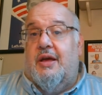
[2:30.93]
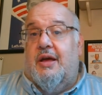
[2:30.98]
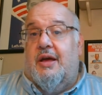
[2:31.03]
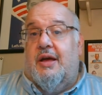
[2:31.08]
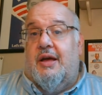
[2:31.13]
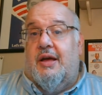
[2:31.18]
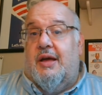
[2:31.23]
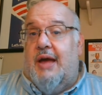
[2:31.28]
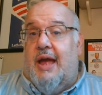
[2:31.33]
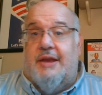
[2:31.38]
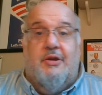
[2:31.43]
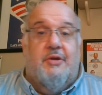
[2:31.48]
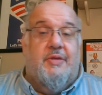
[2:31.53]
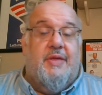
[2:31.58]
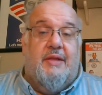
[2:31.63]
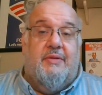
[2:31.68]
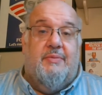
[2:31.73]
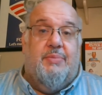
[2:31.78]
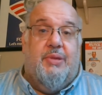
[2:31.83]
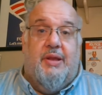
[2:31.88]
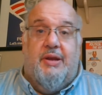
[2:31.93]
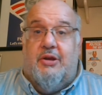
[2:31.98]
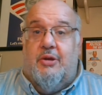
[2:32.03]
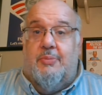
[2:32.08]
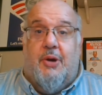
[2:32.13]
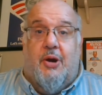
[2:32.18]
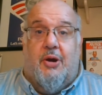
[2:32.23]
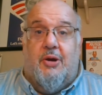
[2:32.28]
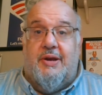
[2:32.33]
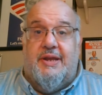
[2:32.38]
uh, I know that political
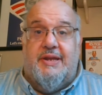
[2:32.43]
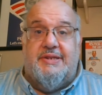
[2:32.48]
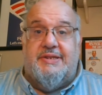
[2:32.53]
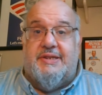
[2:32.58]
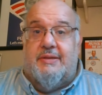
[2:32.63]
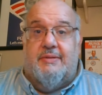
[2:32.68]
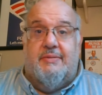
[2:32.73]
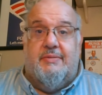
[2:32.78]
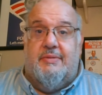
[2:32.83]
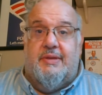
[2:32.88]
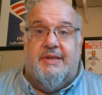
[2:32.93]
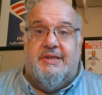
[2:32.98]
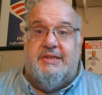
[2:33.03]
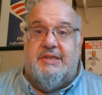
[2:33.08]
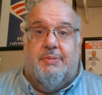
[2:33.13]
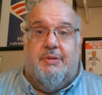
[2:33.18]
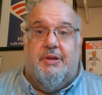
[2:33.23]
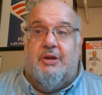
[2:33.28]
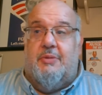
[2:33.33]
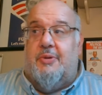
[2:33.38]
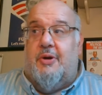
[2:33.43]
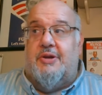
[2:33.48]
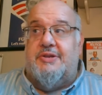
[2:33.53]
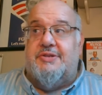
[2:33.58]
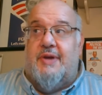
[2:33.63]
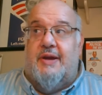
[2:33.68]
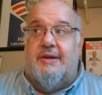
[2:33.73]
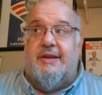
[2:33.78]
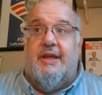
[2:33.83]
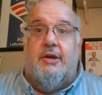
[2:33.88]
parties, at least the political parties
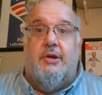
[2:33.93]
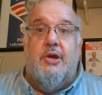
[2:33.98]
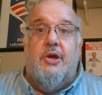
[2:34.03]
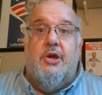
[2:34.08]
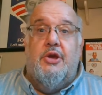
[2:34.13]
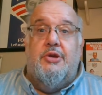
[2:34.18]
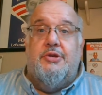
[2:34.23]
around here,